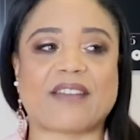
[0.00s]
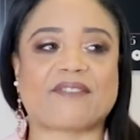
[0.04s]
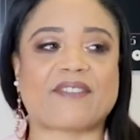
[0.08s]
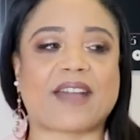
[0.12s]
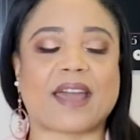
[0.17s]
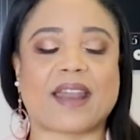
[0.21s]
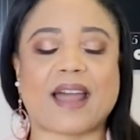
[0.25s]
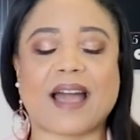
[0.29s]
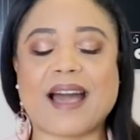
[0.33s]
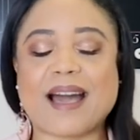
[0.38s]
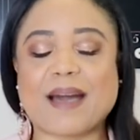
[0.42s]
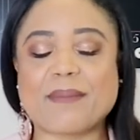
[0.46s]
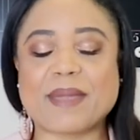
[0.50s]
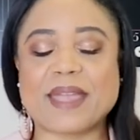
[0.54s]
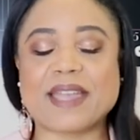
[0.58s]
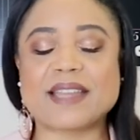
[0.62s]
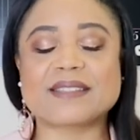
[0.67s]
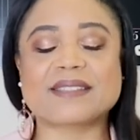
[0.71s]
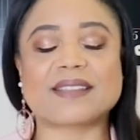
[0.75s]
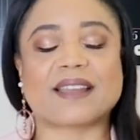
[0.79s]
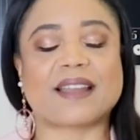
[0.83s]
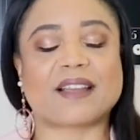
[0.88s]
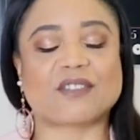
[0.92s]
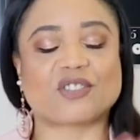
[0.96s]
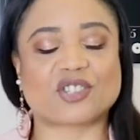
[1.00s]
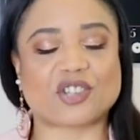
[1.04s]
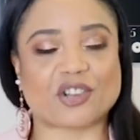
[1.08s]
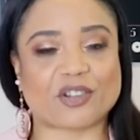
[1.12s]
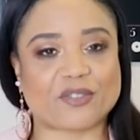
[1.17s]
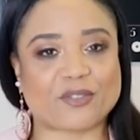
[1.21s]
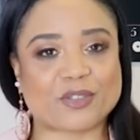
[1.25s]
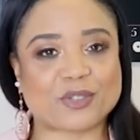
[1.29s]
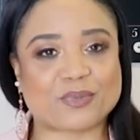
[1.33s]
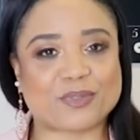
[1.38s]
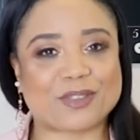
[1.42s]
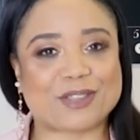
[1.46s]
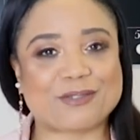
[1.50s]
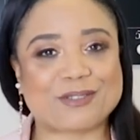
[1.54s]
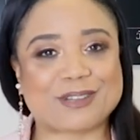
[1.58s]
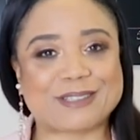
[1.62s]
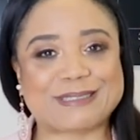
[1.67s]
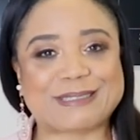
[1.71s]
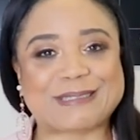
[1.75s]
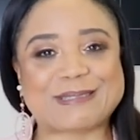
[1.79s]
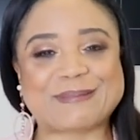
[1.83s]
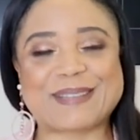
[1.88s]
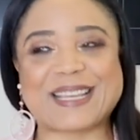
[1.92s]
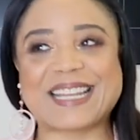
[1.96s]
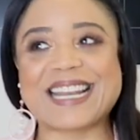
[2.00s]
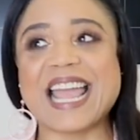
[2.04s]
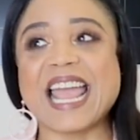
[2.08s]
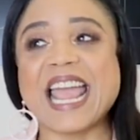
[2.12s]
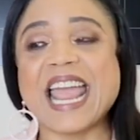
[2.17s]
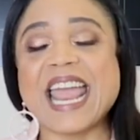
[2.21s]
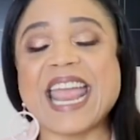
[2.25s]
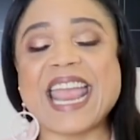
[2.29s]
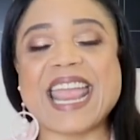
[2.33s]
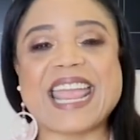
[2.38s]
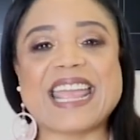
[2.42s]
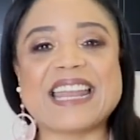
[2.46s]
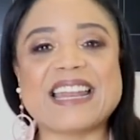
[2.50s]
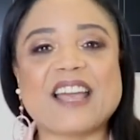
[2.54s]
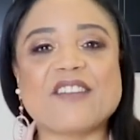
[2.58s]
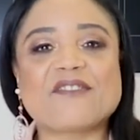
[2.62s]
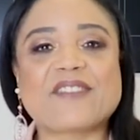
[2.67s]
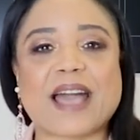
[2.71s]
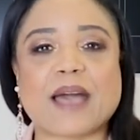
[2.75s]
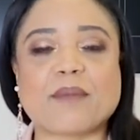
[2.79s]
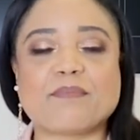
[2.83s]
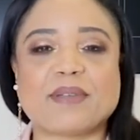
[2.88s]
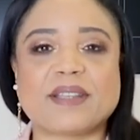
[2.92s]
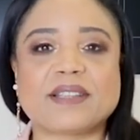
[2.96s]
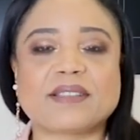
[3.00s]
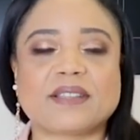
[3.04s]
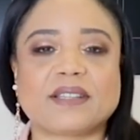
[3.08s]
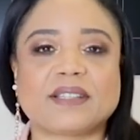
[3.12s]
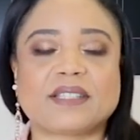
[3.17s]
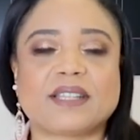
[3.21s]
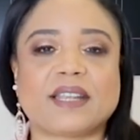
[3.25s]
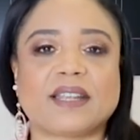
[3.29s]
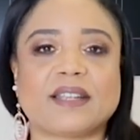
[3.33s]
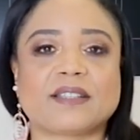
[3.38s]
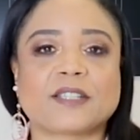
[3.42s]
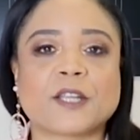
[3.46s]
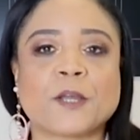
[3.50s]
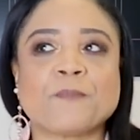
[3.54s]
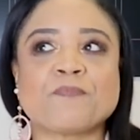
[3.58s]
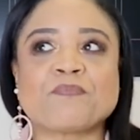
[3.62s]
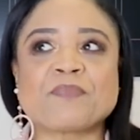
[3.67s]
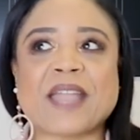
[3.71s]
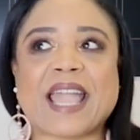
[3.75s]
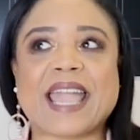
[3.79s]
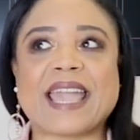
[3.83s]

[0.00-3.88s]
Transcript: I've got hobbies, and I'll share those with you in a little bit, and I've got businesses.